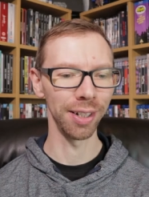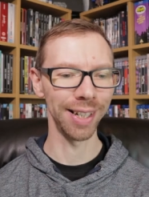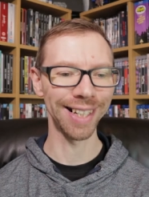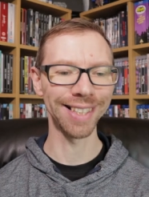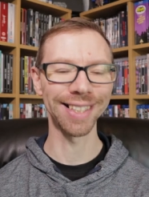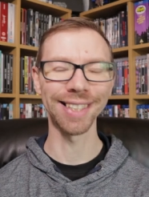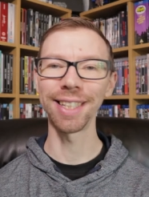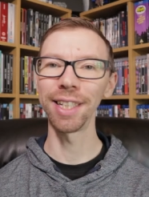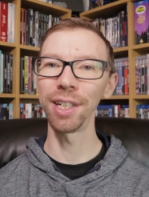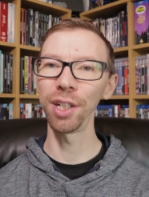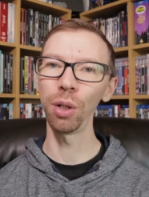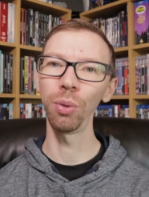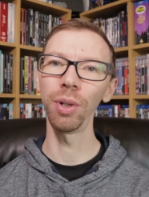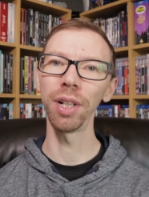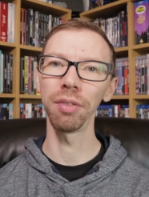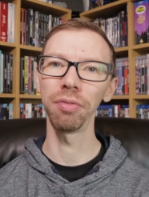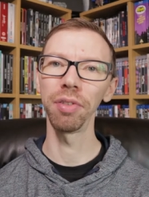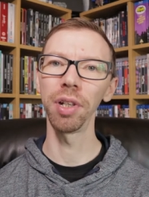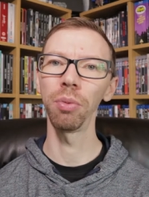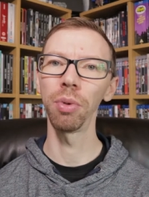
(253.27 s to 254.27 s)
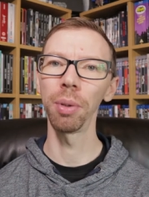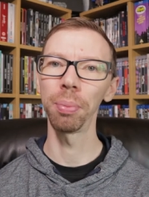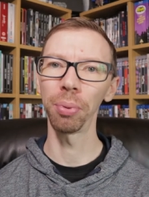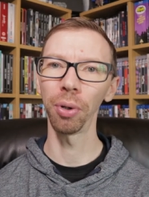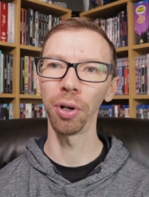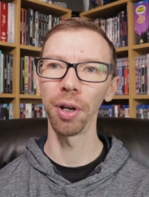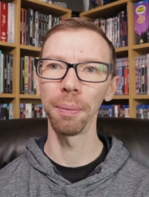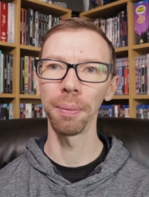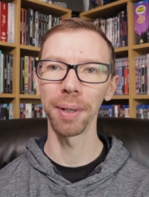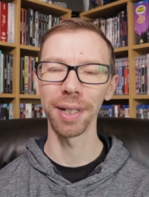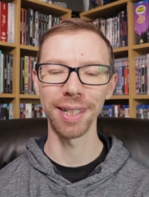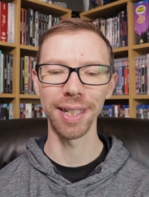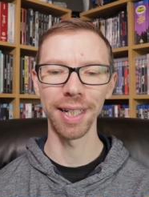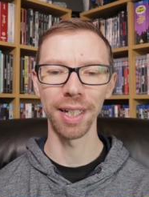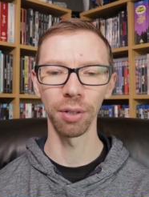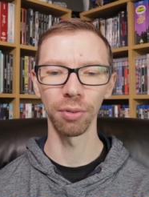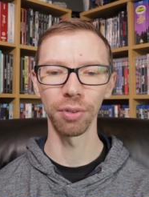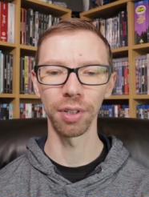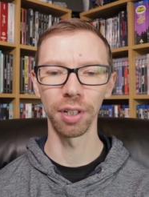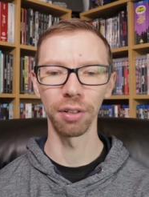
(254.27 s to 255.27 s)
That's the new interview with Brian
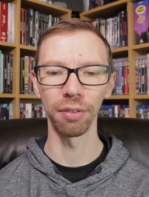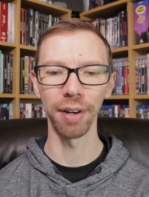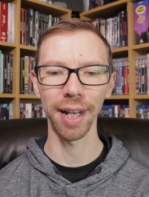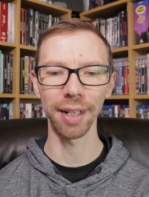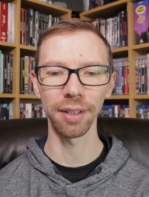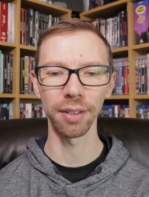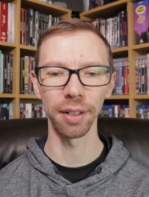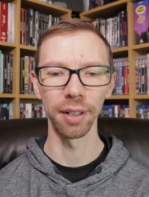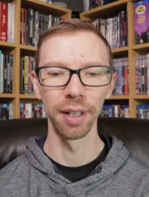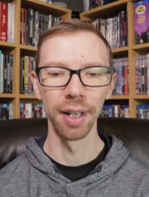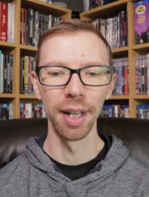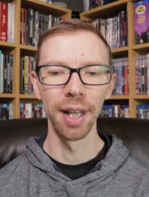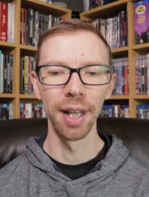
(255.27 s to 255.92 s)
Bertino, the director.